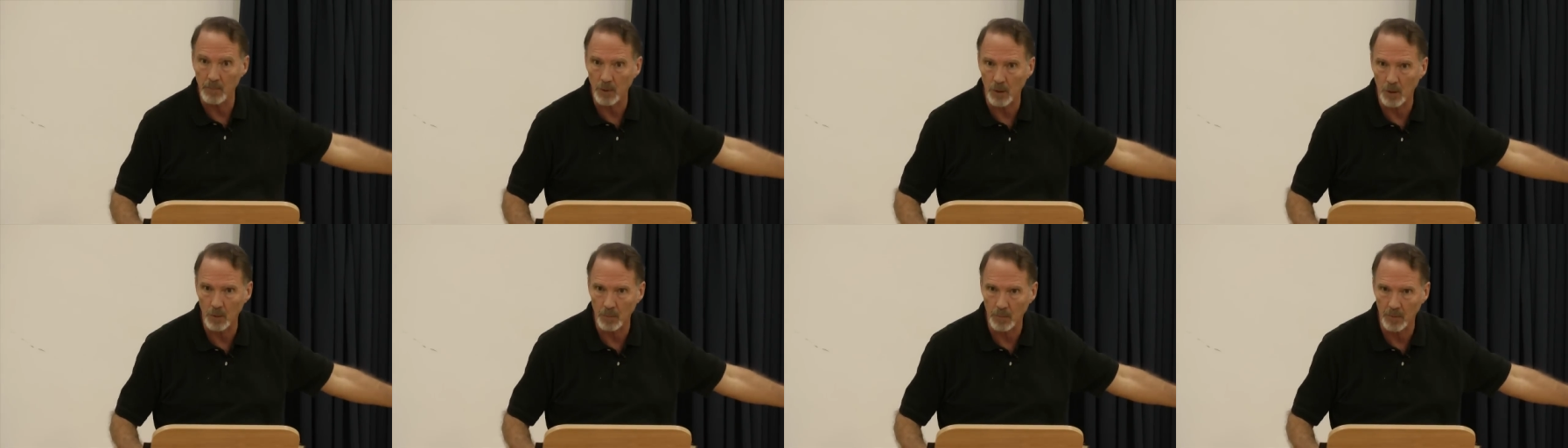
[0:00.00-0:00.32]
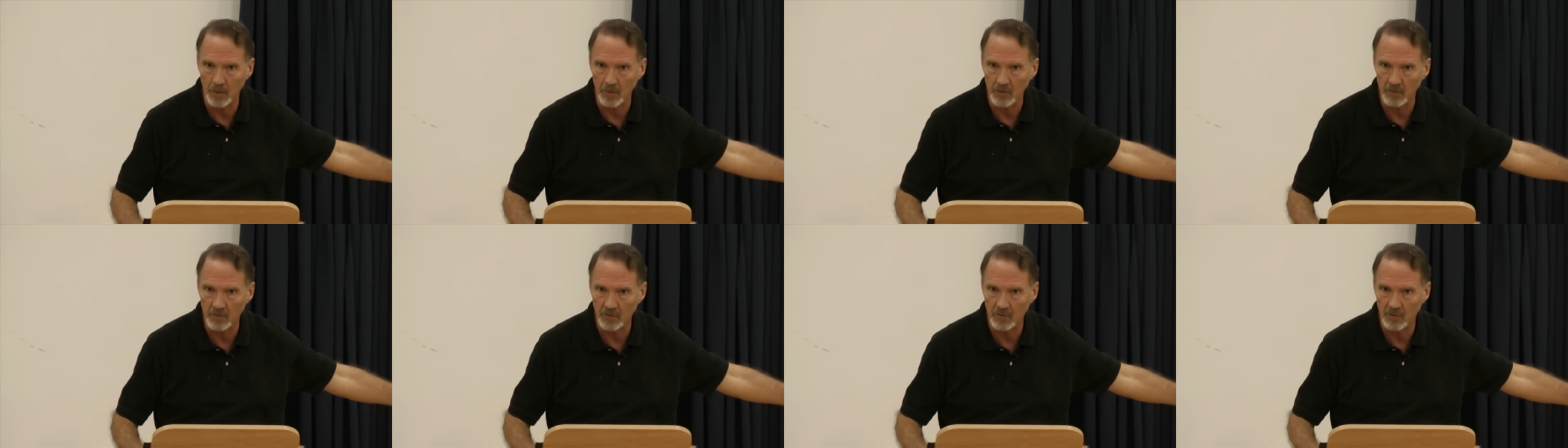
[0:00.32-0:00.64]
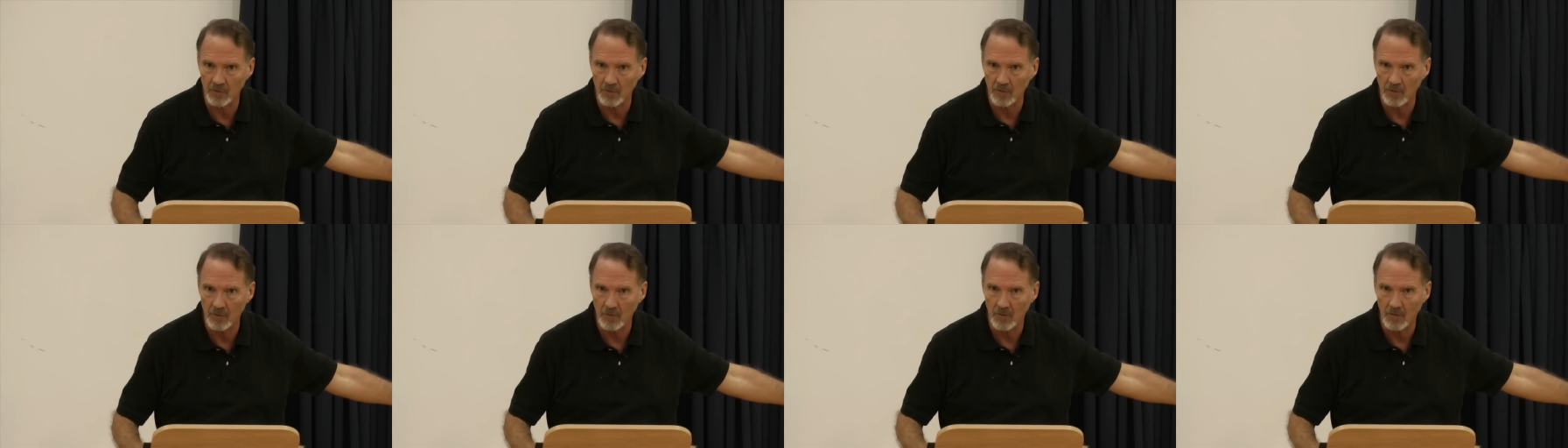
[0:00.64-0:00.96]
purpose.
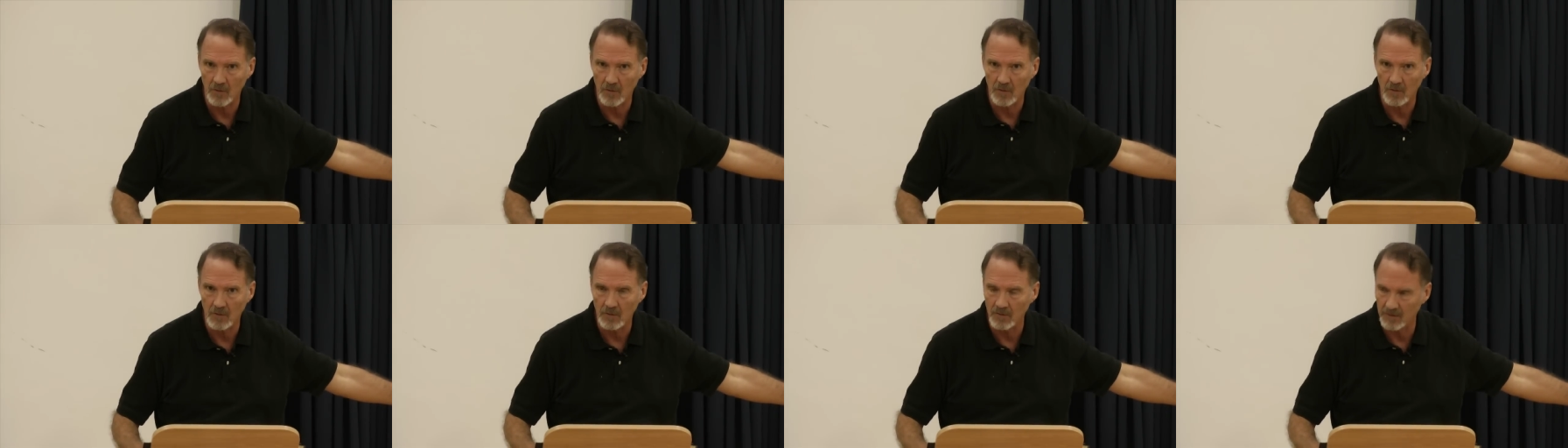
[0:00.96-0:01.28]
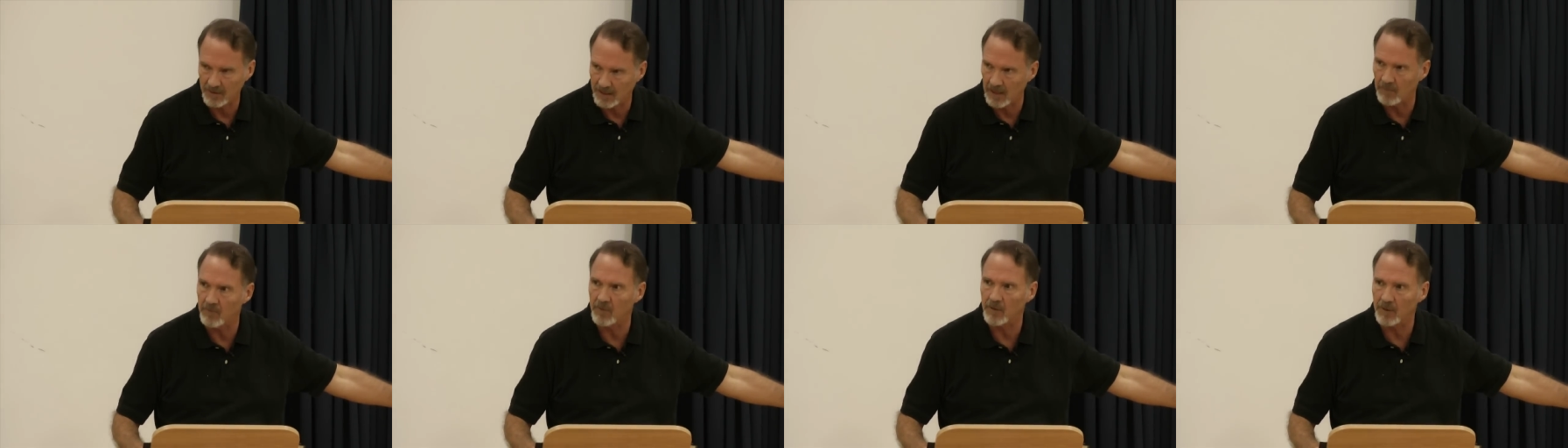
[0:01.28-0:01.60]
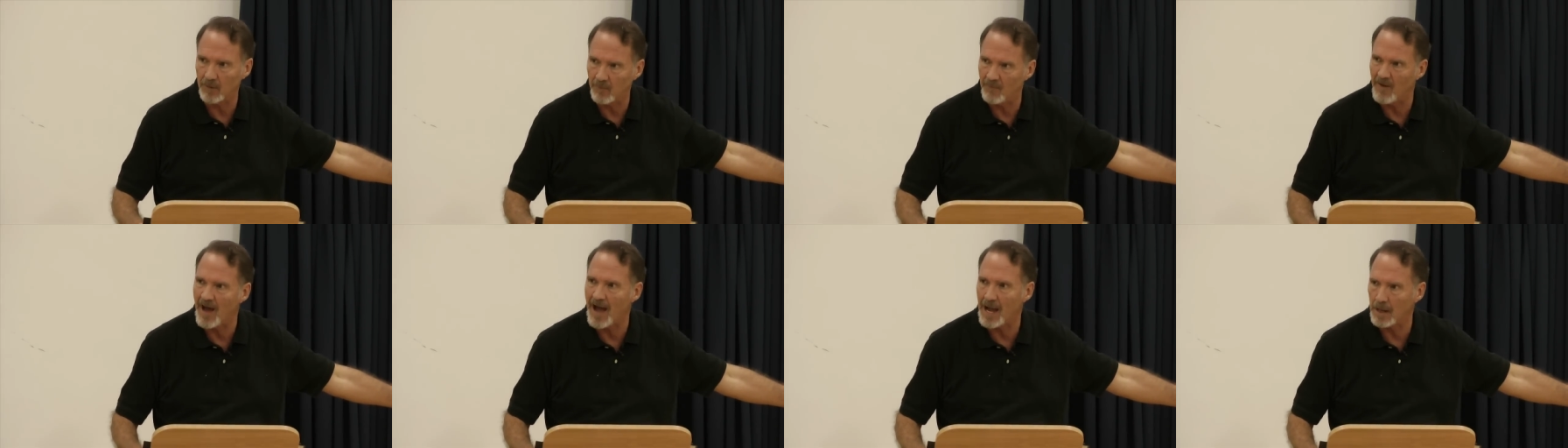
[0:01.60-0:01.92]
He's given
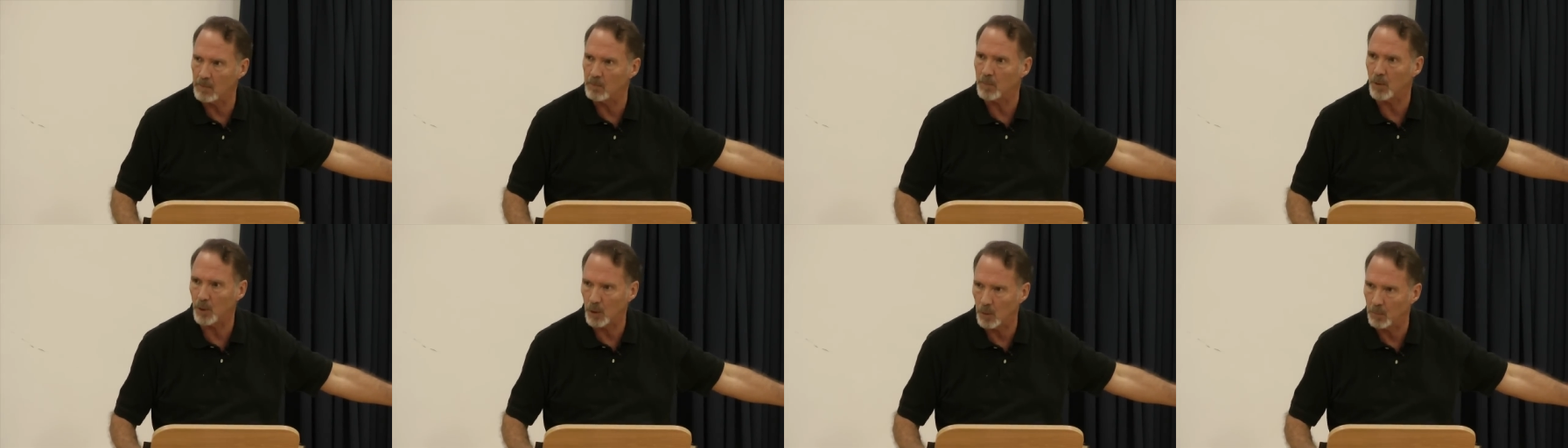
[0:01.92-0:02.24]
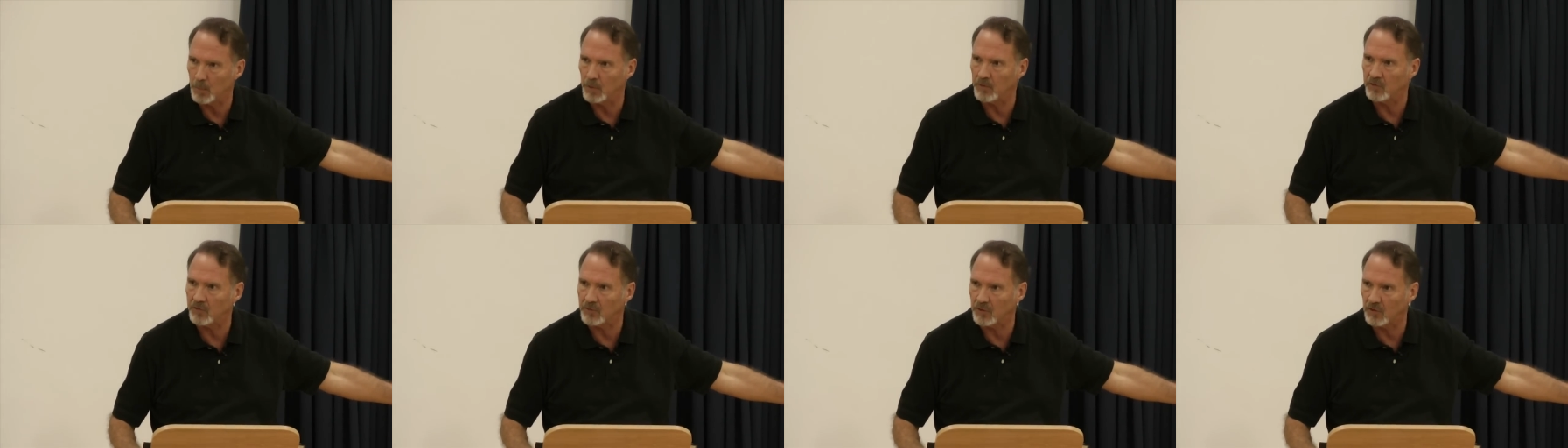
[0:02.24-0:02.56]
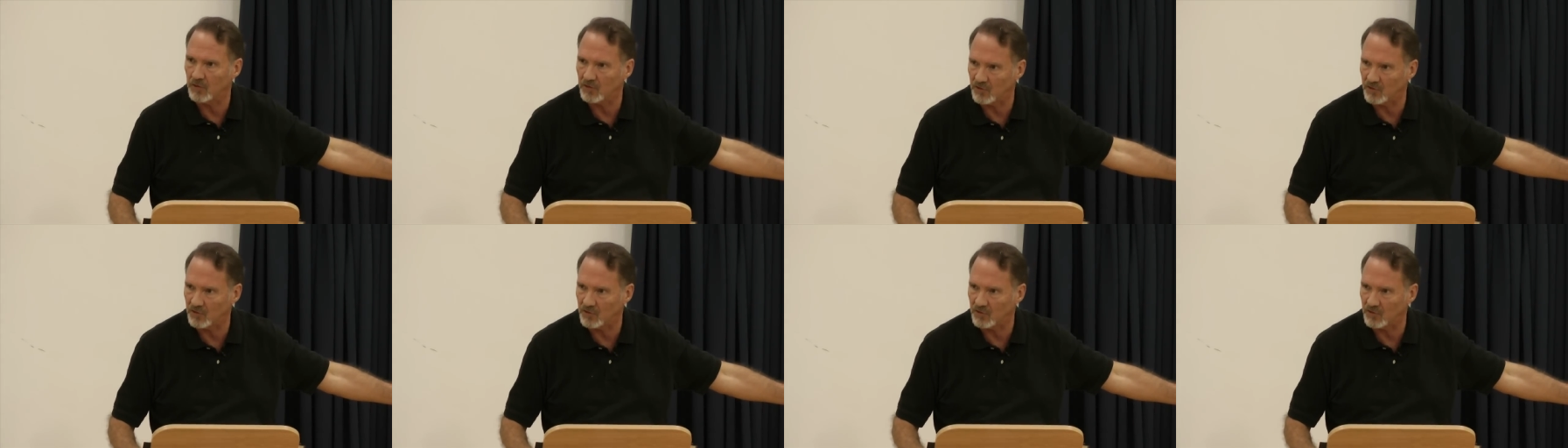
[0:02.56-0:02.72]
divine purpose to